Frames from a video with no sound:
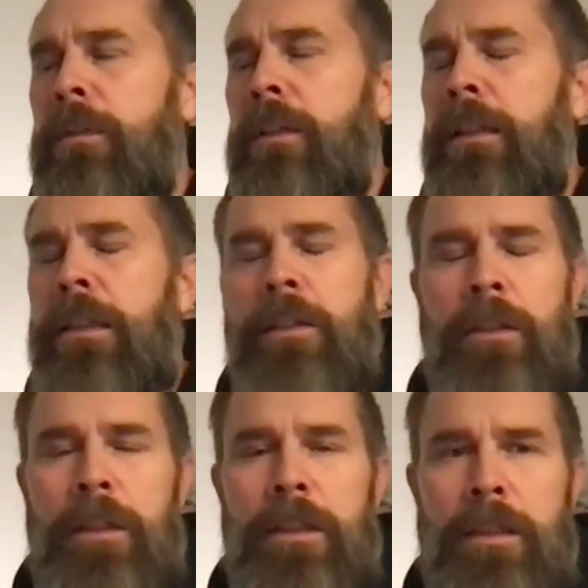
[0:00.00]
in
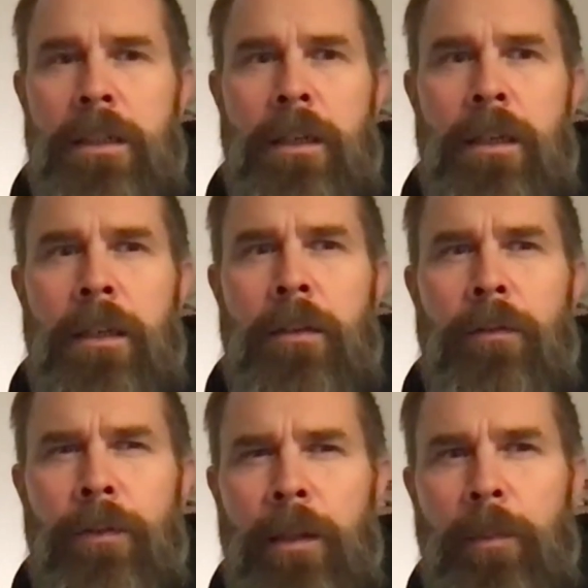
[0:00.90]
Indonesia and
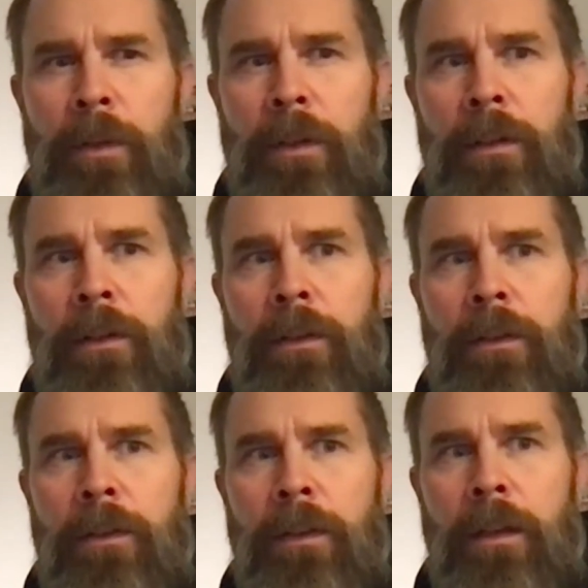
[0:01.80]

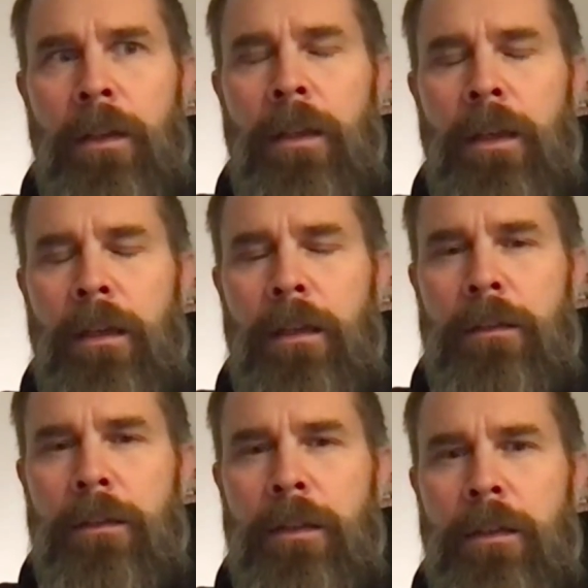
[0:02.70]
Philippines and that
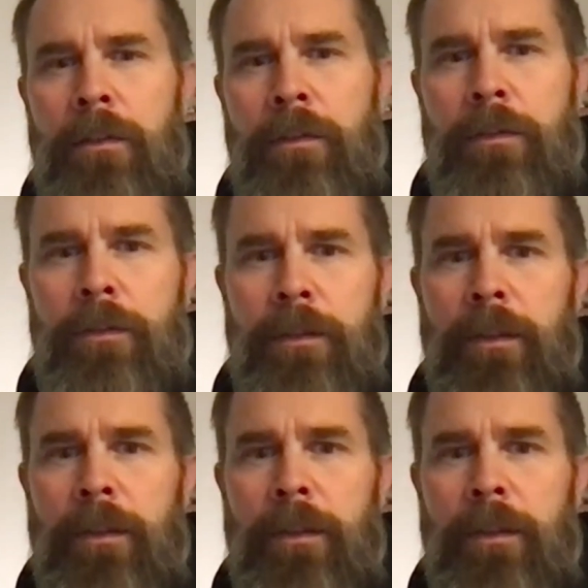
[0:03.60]
kind of